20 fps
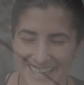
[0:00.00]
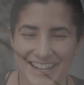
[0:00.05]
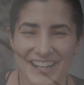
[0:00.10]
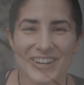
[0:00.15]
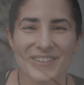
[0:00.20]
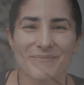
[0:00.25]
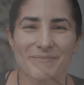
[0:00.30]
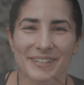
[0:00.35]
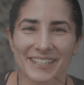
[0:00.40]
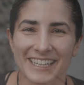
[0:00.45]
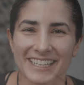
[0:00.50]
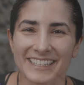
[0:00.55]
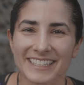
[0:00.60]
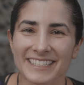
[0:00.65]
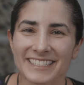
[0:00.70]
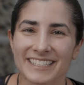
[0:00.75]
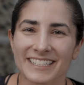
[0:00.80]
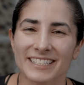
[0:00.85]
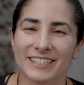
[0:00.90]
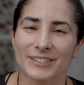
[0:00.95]
But I like
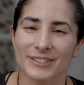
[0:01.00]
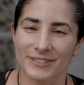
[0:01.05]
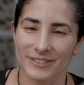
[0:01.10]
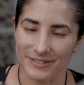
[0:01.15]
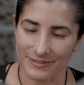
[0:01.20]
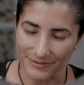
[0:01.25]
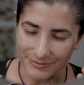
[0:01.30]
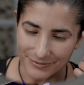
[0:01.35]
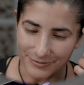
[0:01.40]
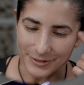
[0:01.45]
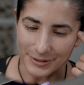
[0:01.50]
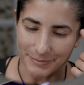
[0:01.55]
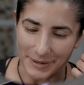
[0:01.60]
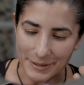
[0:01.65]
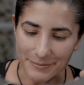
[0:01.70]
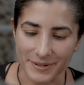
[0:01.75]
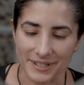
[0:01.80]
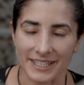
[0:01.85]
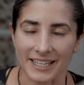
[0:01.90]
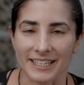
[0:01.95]
to
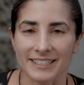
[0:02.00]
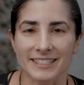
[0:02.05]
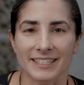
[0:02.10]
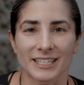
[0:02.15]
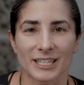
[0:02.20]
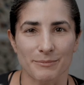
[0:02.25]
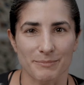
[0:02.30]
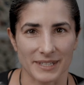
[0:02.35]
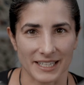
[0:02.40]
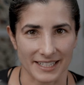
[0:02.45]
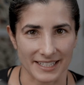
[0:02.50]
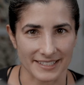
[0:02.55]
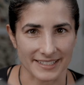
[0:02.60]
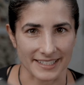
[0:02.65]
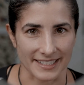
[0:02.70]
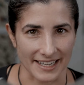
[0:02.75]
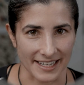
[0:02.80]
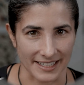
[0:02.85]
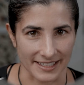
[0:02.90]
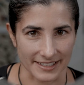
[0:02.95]
remember that to keep that as
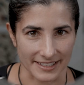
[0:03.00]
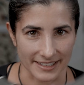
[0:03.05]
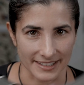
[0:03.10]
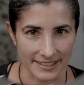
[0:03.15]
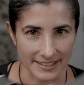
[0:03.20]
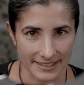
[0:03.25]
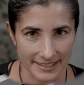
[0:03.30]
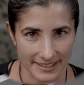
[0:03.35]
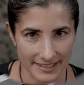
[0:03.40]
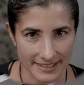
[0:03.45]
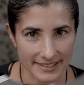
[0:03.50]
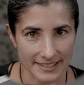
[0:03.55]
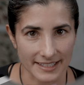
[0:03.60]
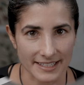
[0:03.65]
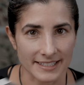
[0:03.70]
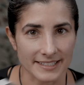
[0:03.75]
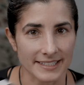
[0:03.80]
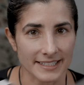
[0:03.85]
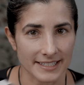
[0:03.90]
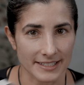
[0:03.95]
an anchor, because then
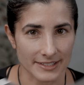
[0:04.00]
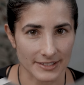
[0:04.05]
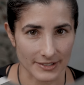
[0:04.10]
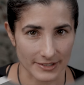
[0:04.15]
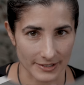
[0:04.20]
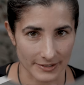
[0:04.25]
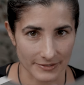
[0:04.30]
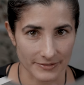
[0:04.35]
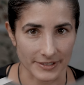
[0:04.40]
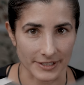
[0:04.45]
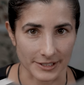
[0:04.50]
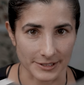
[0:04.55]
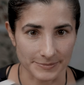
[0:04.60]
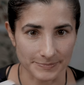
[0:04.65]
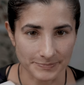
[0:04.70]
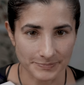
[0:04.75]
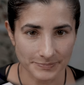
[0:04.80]
it's easier to feel.